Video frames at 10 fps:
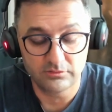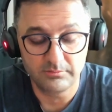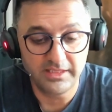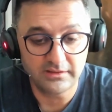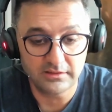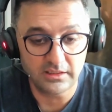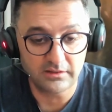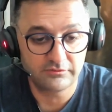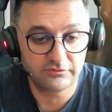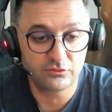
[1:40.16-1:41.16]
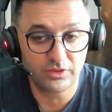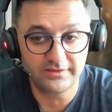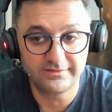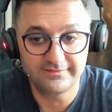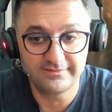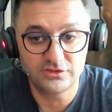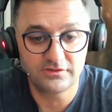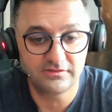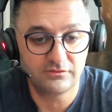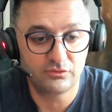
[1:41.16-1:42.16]
make a lot of right
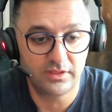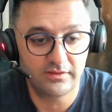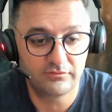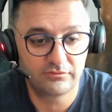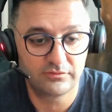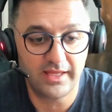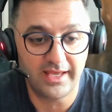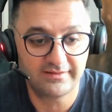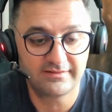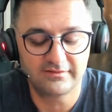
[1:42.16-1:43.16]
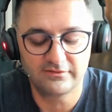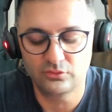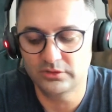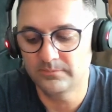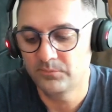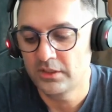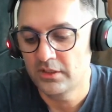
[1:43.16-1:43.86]
decisions if you have access to it.